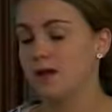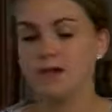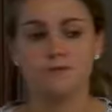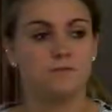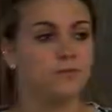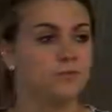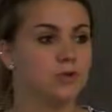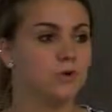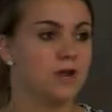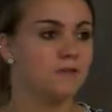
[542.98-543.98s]
if you
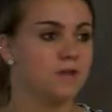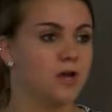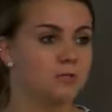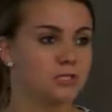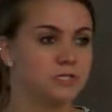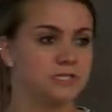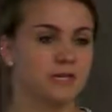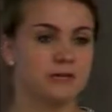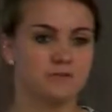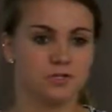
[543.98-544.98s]
don't have the option to
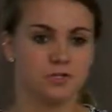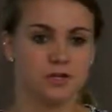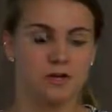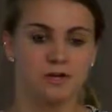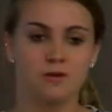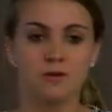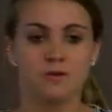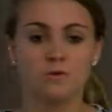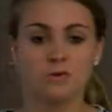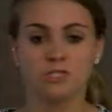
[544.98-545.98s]
get a fistula
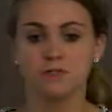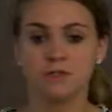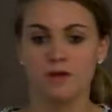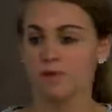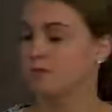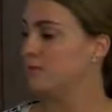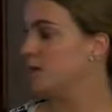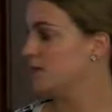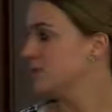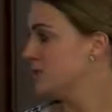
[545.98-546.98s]
or do the other 3
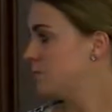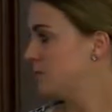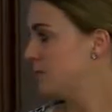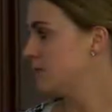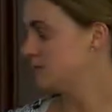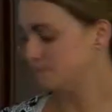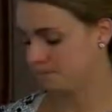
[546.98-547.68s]
access points.